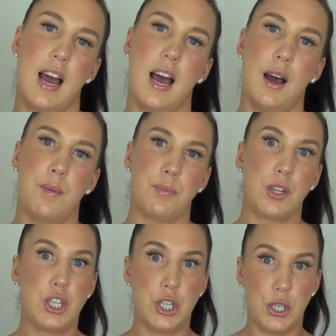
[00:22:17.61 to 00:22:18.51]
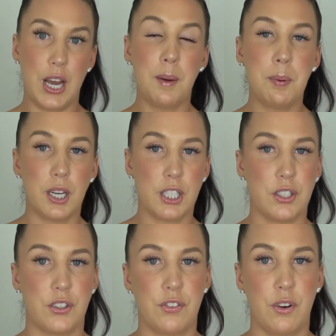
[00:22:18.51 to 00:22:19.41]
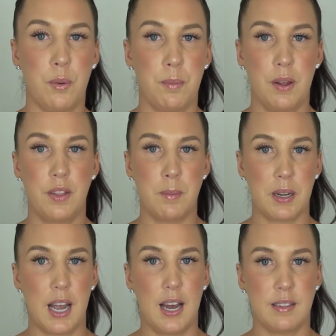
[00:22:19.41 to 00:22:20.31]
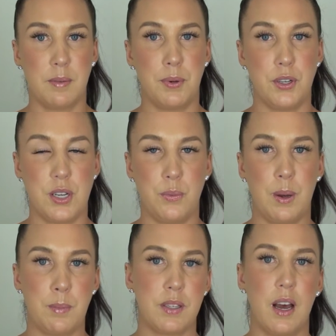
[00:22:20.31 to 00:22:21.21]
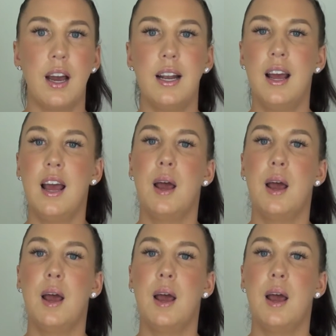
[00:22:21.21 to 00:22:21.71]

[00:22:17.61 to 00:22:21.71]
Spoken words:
2 nail polishes from the Mikasa Beauty website,